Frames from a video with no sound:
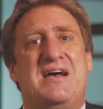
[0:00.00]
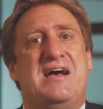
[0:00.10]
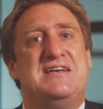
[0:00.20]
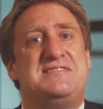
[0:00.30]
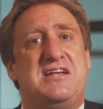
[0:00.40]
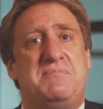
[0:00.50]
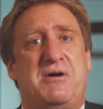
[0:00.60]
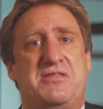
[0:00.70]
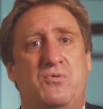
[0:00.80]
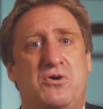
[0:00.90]
A study
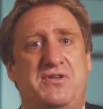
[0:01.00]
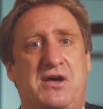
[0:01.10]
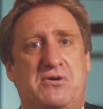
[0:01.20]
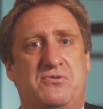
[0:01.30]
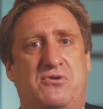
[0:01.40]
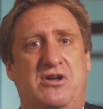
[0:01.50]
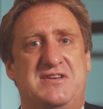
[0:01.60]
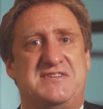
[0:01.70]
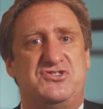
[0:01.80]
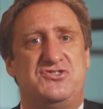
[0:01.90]
by the World Health
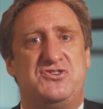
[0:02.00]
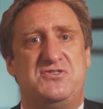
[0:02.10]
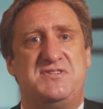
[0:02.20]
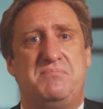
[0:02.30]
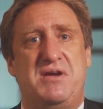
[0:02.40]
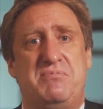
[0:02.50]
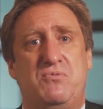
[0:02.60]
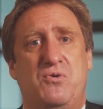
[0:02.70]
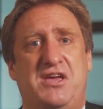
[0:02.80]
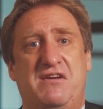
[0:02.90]
Organization shows that people
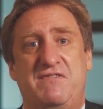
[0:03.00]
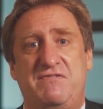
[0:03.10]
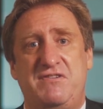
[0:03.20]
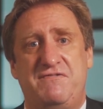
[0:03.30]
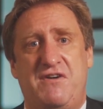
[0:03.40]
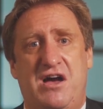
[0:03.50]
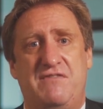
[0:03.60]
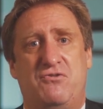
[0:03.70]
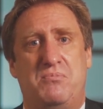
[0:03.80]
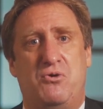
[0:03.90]
working
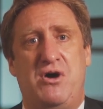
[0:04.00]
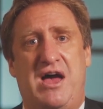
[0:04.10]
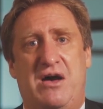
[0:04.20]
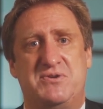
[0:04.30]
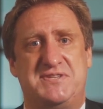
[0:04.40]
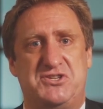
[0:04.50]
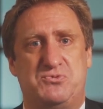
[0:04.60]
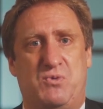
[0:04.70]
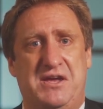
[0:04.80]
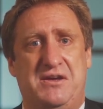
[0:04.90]
55 or more hours
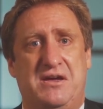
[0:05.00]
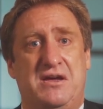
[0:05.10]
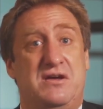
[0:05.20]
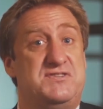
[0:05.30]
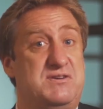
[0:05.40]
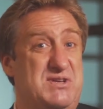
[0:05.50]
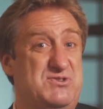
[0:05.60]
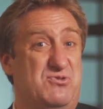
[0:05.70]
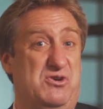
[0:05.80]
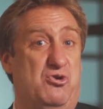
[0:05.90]
each week, so we're
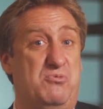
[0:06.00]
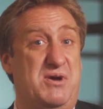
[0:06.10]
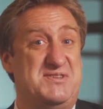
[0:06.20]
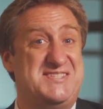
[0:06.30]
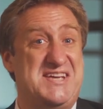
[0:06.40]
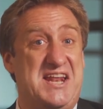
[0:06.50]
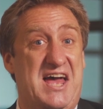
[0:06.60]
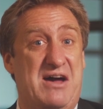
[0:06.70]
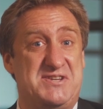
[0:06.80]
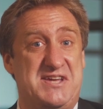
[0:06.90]
talking almost
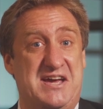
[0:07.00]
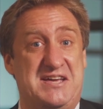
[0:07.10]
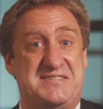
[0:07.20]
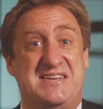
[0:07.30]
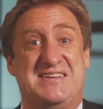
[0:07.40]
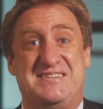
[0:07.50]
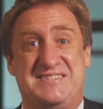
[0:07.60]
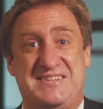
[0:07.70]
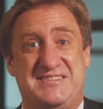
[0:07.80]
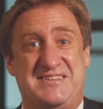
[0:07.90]
10-hour days,
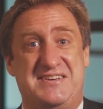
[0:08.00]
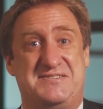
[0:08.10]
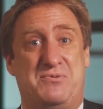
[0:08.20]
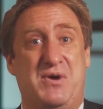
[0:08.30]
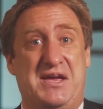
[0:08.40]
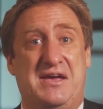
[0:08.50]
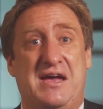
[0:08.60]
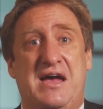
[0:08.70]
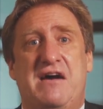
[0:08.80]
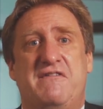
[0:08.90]
6 days a week,
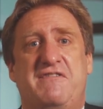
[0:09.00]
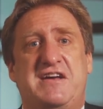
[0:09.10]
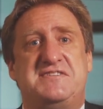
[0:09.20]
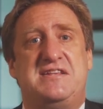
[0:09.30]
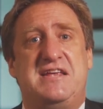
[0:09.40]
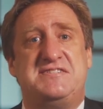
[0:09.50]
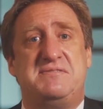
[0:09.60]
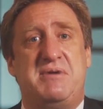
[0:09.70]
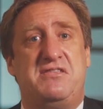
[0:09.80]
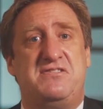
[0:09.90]
face an
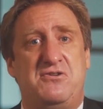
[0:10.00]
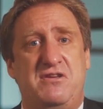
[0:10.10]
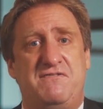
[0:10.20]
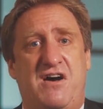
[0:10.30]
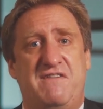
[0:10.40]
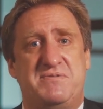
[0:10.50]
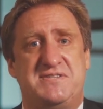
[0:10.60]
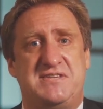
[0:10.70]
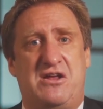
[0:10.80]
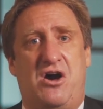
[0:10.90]
estimated
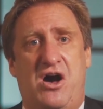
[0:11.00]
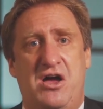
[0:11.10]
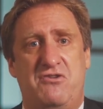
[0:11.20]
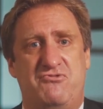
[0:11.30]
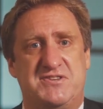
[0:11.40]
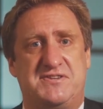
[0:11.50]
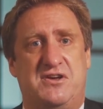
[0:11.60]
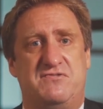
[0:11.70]
35% higher risk of